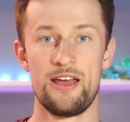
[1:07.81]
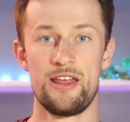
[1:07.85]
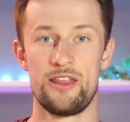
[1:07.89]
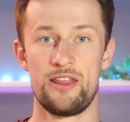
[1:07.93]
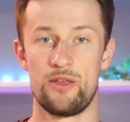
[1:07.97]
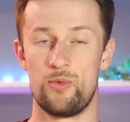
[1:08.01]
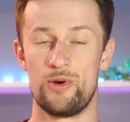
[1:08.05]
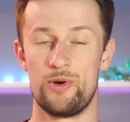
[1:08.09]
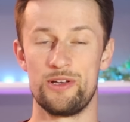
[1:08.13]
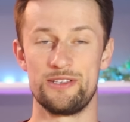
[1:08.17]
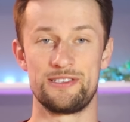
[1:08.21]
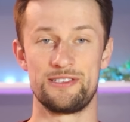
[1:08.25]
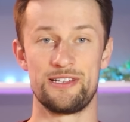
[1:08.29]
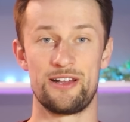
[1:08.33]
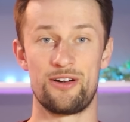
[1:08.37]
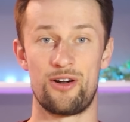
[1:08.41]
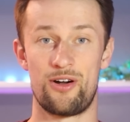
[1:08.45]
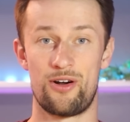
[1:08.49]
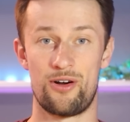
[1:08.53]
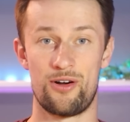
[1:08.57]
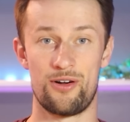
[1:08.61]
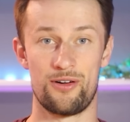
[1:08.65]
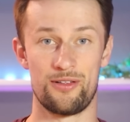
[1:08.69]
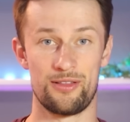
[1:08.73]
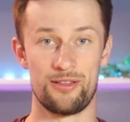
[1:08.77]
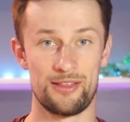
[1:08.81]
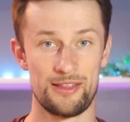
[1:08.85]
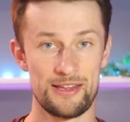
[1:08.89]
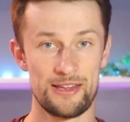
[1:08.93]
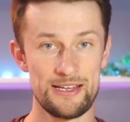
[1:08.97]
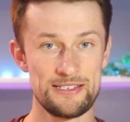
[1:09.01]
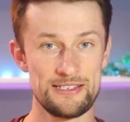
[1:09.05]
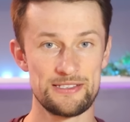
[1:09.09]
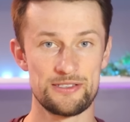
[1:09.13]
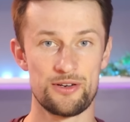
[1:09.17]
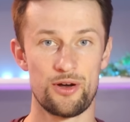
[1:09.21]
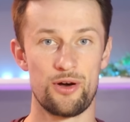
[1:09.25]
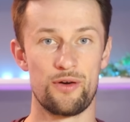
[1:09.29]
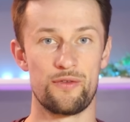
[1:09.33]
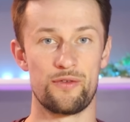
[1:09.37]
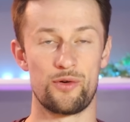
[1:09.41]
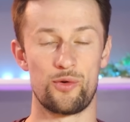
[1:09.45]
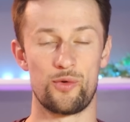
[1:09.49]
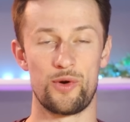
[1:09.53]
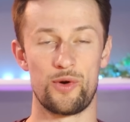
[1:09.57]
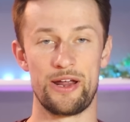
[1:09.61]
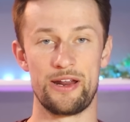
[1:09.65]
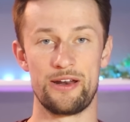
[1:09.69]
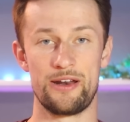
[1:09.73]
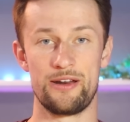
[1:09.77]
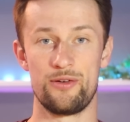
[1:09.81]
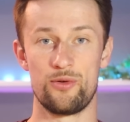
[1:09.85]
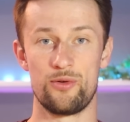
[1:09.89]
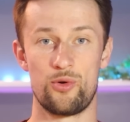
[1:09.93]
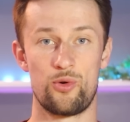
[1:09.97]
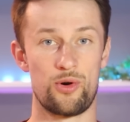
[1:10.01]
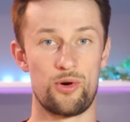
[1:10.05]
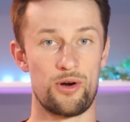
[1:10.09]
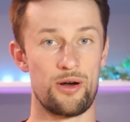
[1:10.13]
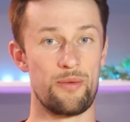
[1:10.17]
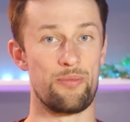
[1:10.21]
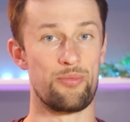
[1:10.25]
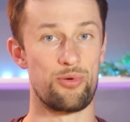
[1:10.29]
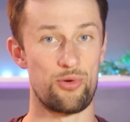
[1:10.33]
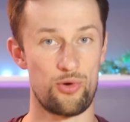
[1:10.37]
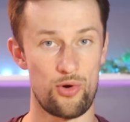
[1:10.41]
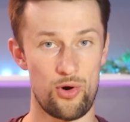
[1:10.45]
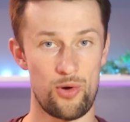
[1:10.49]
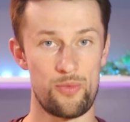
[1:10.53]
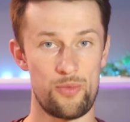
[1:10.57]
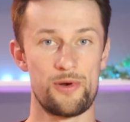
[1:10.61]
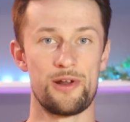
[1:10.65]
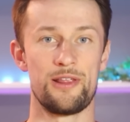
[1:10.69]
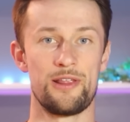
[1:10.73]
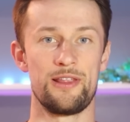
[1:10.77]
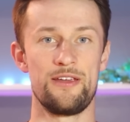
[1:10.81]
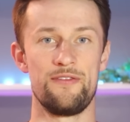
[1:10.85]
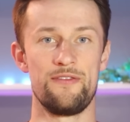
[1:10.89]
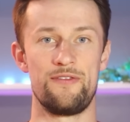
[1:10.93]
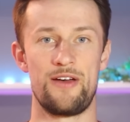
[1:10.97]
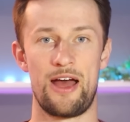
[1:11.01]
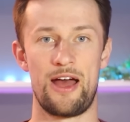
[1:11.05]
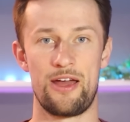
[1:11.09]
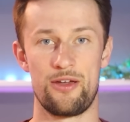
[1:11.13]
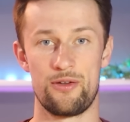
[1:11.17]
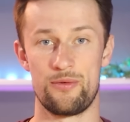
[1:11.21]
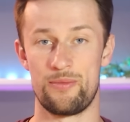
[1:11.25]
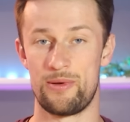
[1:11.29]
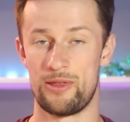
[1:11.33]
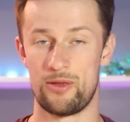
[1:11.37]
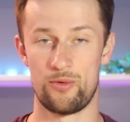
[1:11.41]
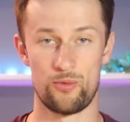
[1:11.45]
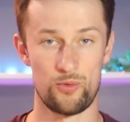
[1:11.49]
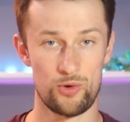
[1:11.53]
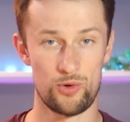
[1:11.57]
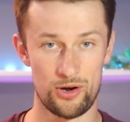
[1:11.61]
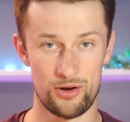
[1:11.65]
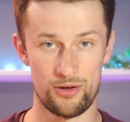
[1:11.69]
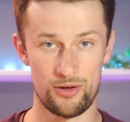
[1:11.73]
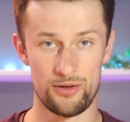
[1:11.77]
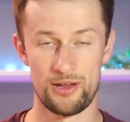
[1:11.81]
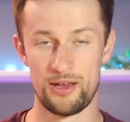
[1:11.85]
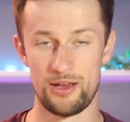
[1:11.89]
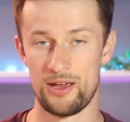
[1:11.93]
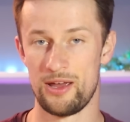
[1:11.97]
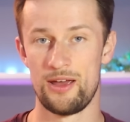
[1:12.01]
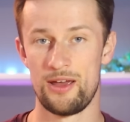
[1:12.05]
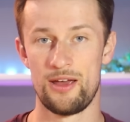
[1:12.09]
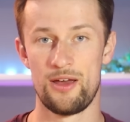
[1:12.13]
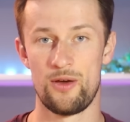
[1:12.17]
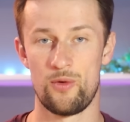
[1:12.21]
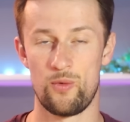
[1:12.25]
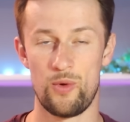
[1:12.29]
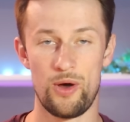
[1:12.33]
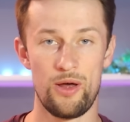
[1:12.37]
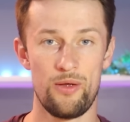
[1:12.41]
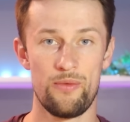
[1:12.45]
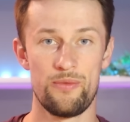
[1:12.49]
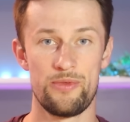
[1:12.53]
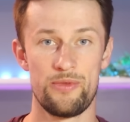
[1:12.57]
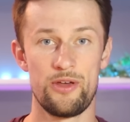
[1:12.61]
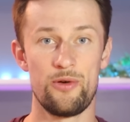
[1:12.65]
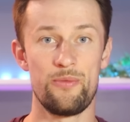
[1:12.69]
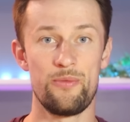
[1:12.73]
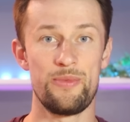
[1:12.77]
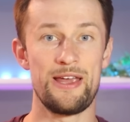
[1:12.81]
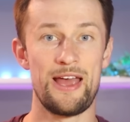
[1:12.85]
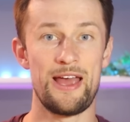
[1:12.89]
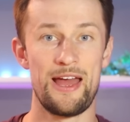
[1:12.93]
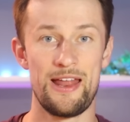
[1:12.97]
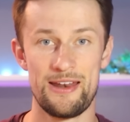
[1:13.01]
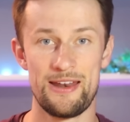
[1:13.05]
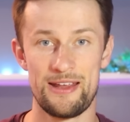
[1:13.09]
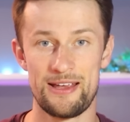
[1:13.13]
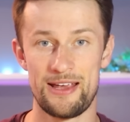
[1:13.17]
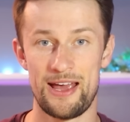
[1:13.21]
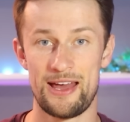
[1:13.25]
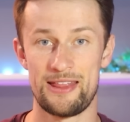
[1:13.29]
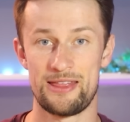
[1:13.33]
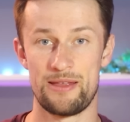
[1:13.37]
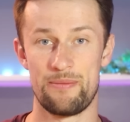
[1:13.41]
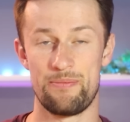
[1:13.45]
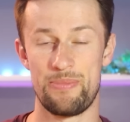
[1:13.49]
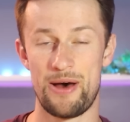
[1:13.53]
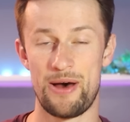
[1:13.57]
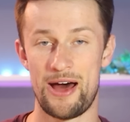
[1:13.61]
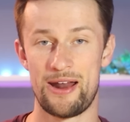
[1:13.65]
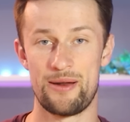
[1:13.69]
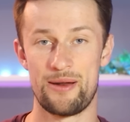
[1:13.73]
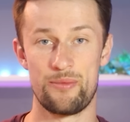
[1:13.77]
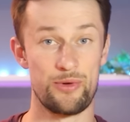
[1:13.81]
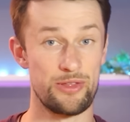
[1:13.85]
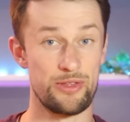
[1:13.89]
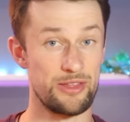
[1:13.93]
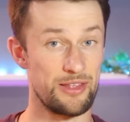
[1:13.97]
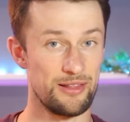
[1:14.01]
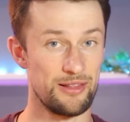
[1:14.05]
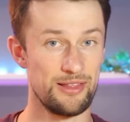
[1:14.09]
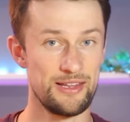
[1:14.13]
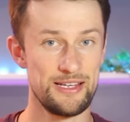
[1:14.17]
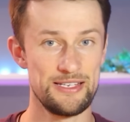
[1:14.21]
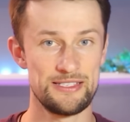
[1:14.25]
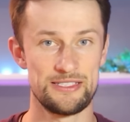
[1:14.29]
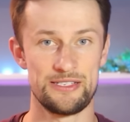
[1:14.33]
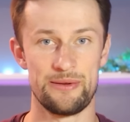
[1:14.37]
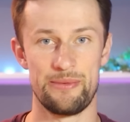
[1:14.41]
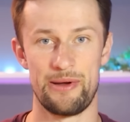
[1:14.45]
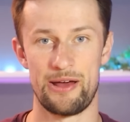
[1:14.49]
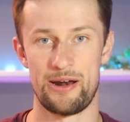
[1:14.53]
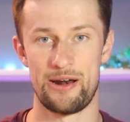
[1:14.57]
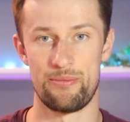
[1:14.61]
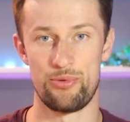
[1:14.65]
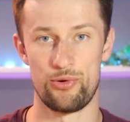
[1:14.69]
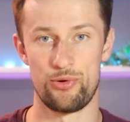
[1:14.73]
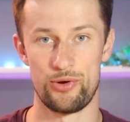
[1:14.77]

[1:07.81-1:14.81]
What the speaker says: The ones that are least overrated or appropriately valued by the world, well, they'll be ending at the bottom with the least amount of